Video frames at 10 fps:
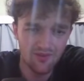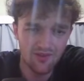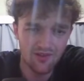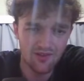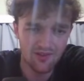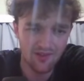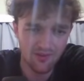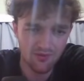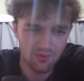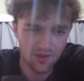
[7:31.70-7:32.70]

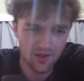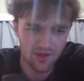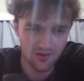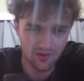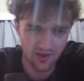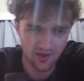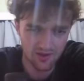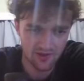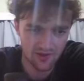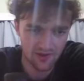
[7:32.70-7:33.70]
Solve pin. Okay,
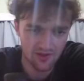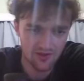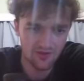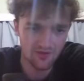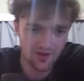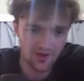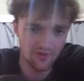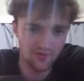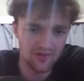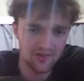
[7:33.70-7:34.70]
his idea is very
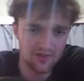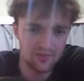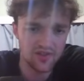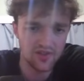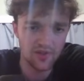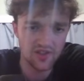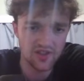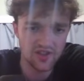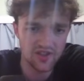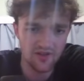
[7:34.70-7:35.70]
obviously bishop
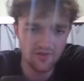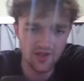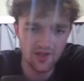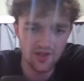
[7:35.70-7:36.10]
h7.